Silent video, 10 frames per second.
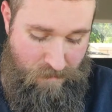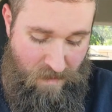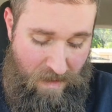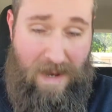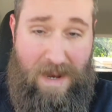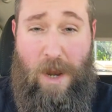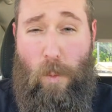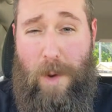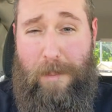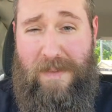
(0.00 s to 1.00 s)
and I kind of
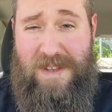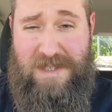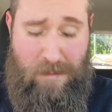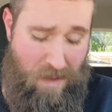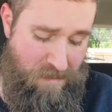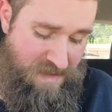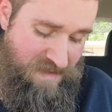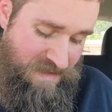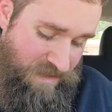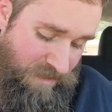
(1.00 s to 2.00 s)
worry about that sometimes because
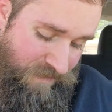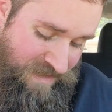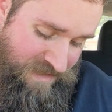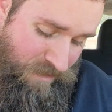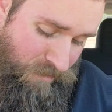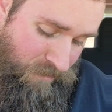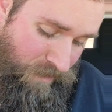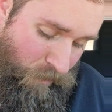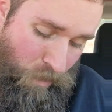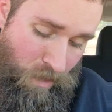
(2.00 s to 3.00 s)
the stuff I sell
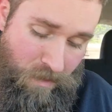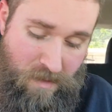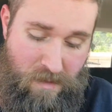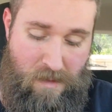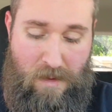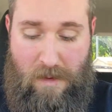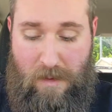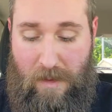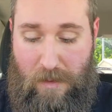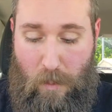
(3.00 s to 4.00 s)
at work,
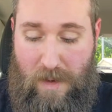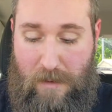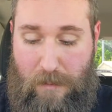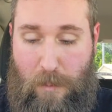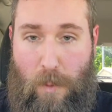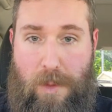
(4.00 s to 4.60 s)
like that we get from North